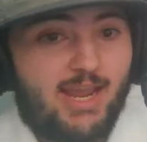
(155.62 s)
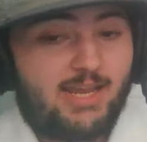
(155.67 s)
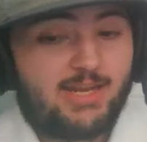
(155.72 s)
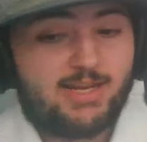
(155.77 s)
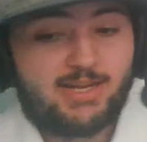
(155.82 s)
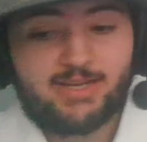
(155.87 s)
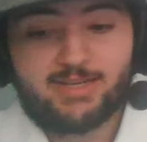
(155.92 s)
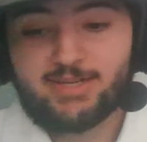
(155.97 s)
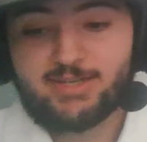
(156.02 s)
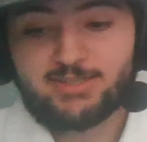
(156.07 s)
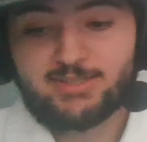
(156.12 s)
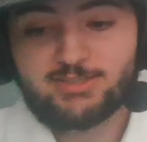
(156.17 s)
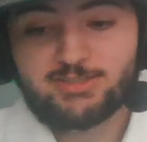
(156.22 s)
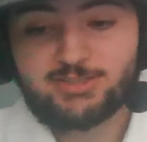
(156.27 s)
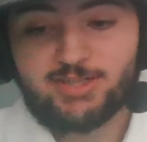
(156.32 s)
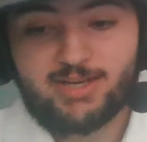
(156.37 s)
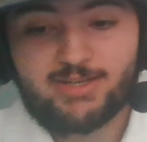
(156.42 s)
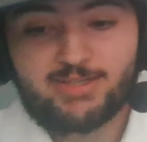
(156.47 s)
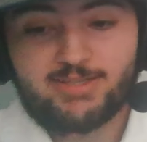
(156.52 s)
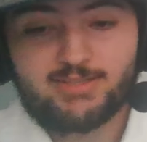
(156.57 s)
and I got a
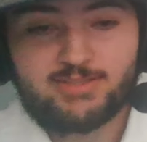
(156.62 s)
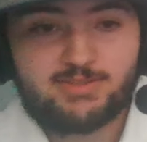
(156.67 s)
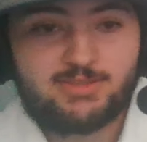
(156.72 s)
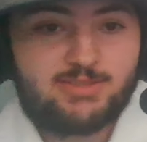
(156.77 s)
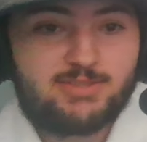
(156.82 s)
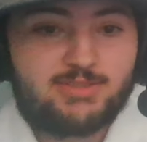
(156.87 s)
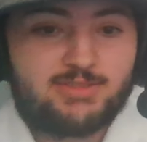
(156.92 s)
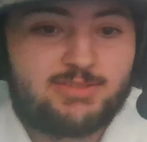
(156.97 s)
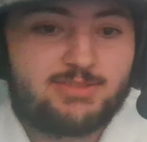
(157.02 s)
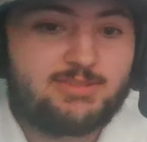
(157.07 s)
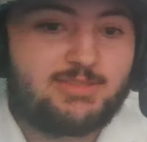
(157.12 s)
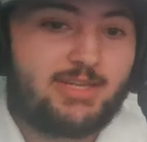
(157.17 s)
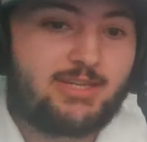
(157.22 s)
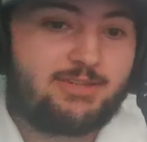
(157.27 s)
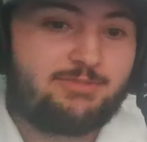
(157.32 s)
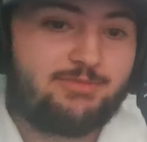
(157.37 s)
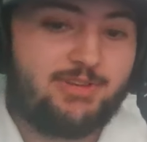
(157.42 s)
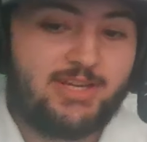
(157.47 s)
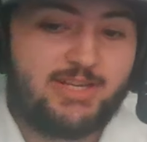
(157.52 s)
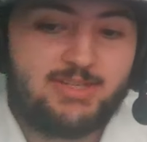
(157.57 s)
shiny the
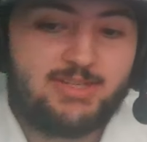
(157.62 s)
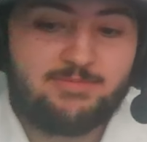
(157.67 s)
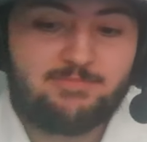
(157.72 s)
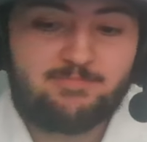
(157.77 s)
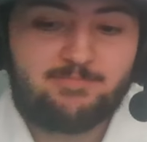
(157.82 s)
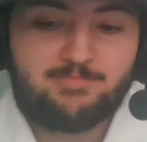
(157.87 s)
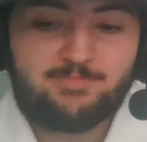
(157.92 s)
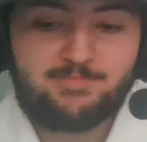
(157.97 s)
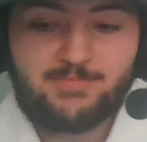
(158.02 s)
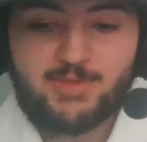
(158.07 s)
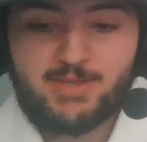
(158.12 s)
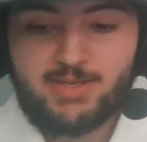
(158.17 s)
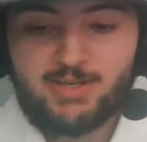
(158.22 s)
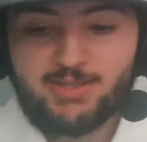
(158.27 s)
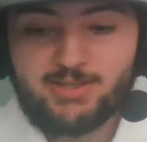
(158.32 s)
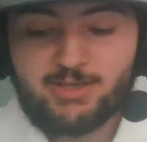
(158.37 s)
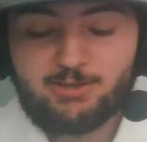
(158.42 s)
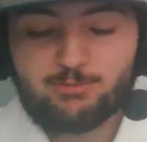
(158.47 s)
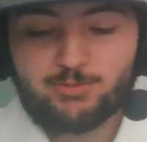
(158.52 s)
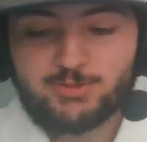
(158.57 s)
second way in.
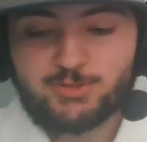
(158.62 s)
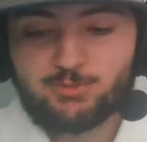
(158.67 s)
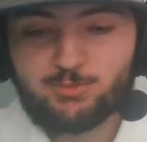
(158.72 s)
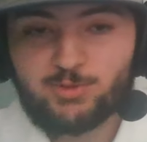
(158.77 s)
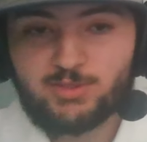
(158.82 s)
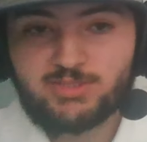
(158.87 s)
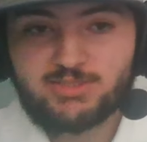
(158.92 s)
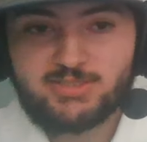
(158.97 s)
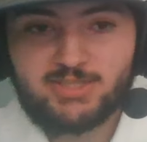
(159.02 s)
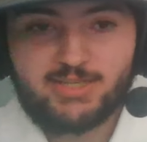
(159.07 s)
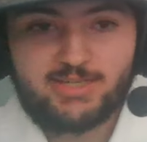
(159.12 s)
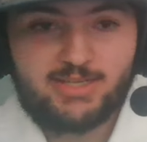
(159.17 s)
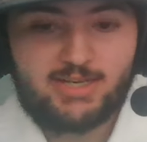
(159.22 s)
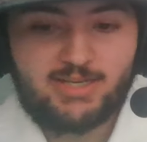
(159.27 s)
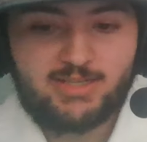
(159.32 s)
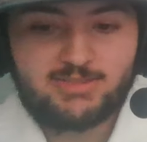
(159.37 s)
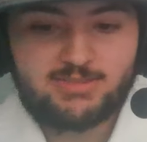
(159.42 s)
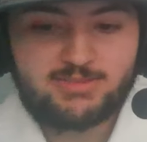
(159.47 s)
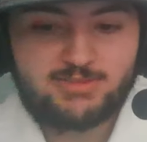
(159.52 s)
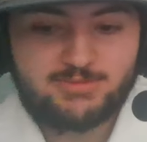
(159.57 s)
That was a 1 in 10
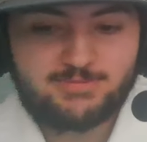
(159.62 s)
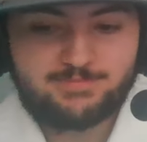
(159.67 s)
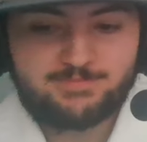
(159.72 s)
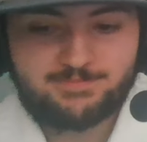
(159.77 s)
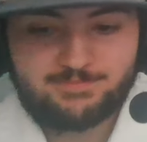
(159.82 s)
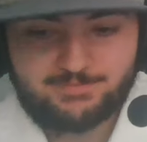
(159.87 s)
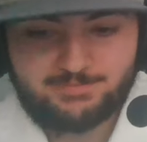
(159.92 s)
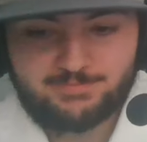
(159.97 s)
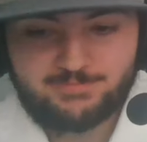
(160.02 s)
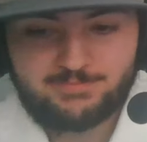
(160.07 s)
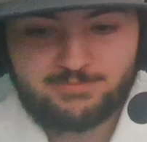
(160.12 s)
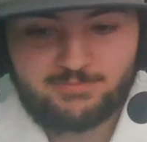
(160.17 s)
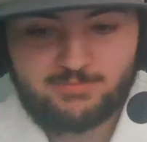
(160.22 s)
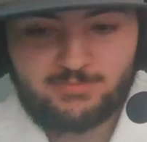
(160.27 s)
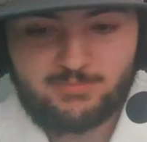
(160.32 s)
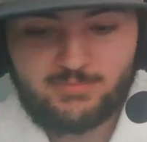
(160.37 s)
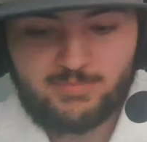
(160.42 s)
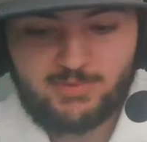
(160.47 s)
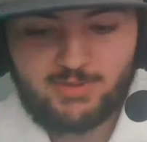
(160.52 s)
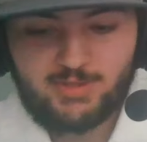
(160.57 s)
odds.
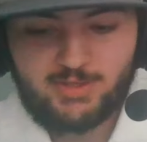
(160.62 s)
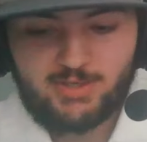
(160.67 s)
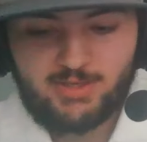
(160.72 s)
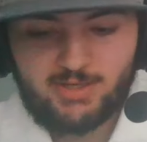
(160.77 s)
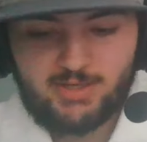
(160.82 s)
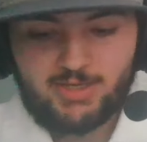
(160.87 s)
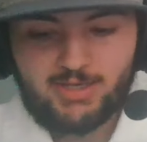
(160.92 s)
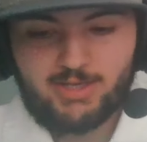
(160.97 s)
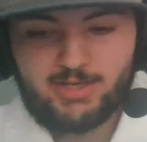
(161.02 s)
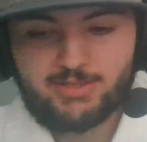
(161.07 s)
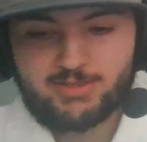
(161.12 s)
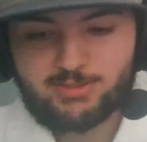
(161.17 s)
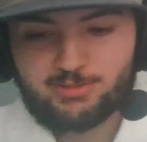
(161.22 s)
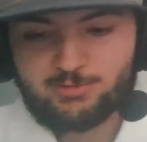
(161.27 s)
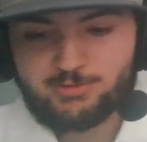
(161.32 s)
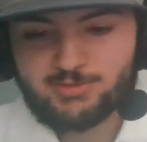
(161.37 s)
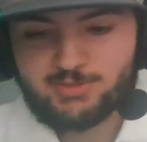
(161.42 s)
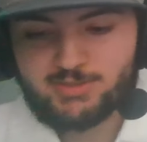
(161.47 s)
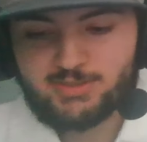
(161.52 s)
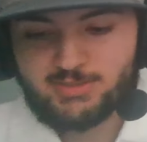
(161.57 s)
And
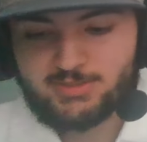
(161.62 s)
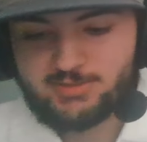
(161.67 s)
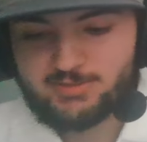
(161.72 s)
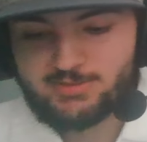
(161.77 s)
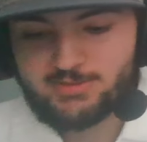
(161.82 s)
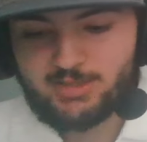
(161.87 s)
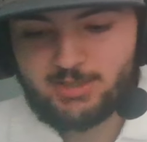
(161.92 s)
currently,